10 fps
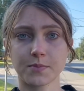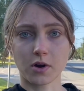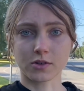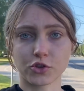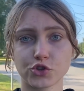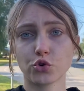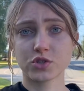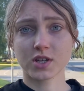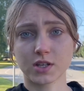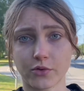part,
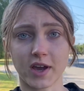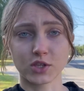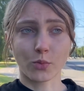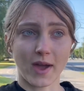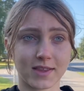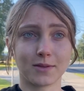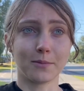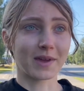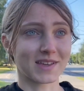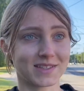choosing the right weight,
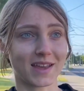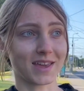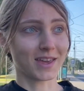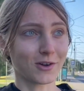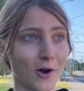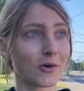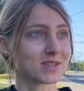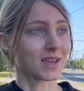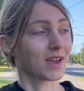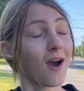because the ego is
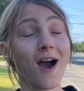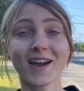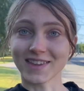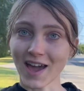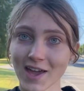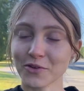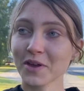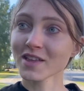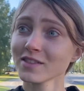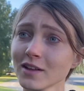like, yeah, you
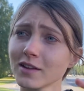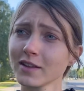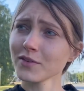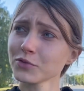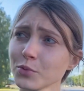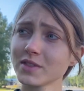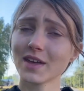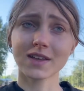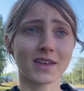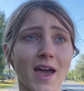can lift with
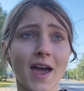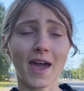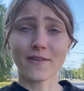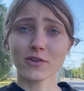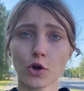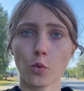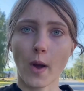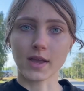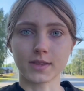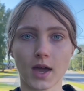that heavier
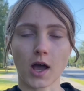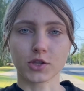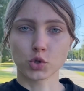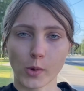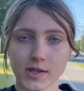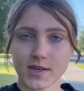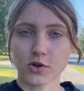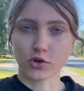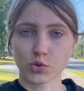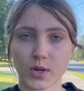weight, yeah, 20
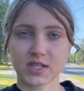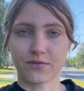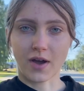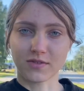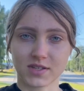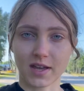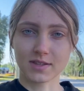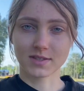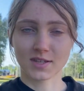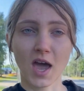or 25
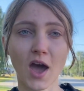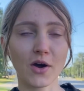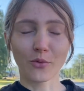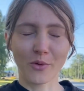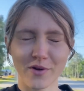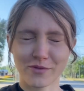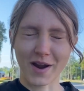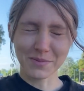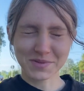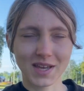sets
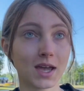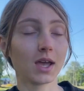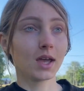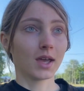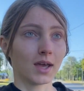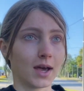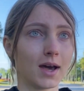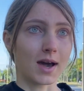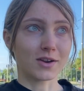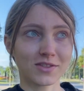reps.
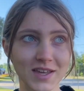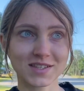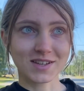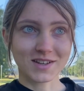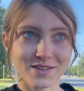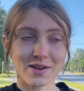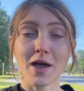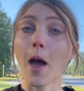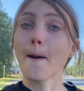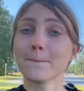I don't think so,
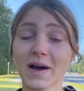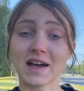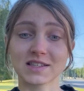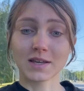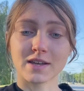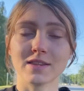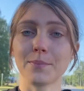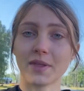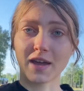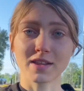but the
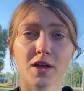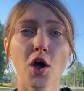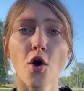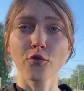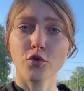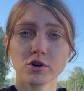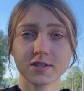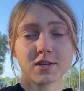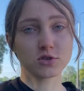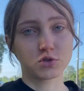plan, 4
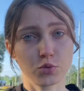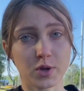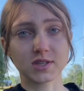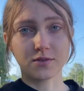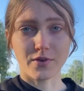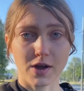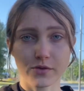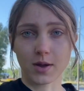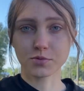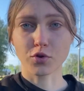sets of 25
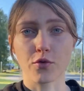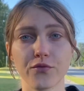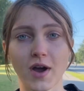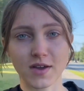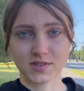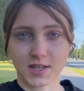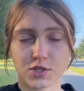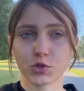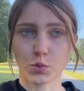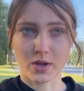reps or 5 sets
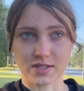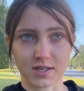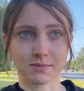of 20.